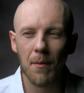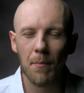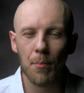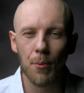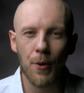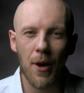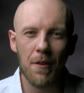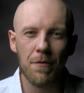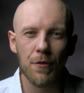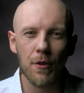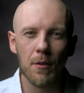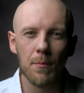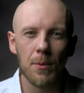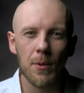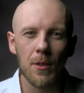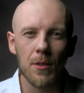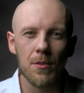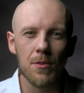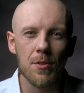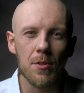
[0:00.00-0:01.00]

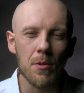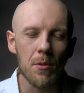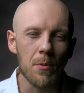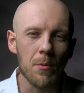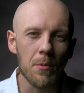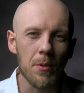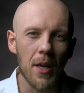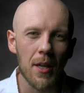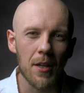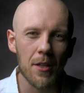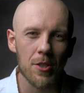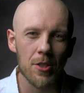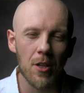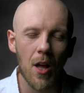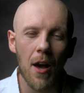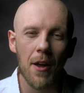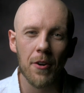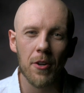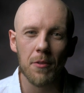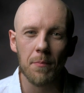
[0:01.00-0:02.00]
preferable to getting
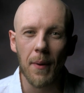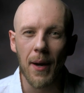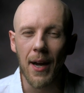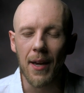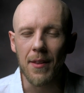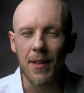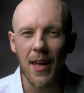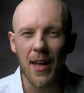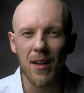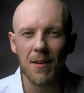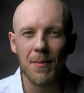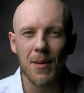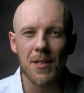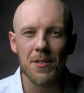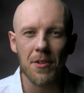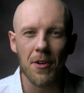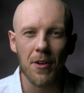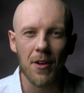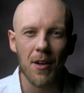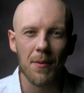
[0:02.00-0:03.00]
slaughtered by the enemies
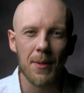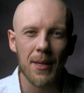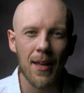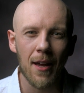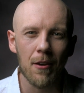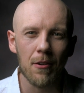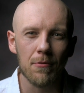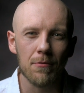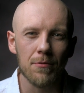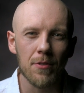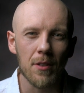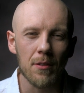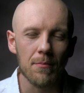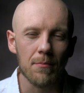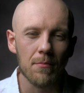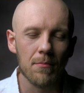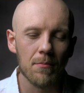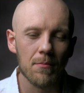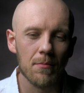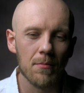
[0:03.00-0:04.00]
that are coming out from